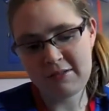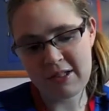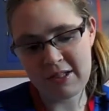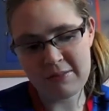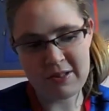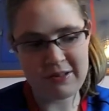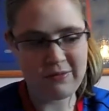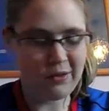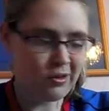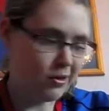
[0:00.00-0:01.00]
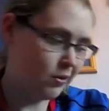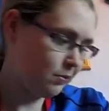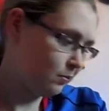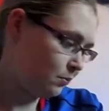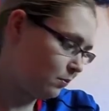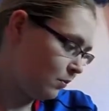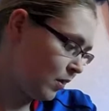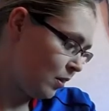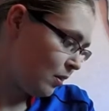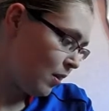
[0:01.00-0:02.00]
I was getting a bit confused there.
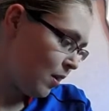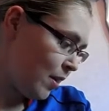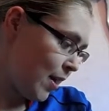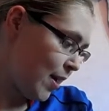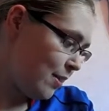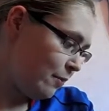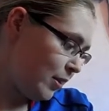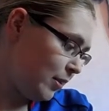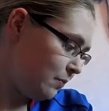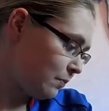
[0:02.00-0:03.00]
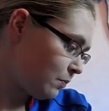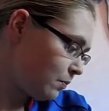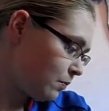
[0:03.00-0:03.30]
Anyway,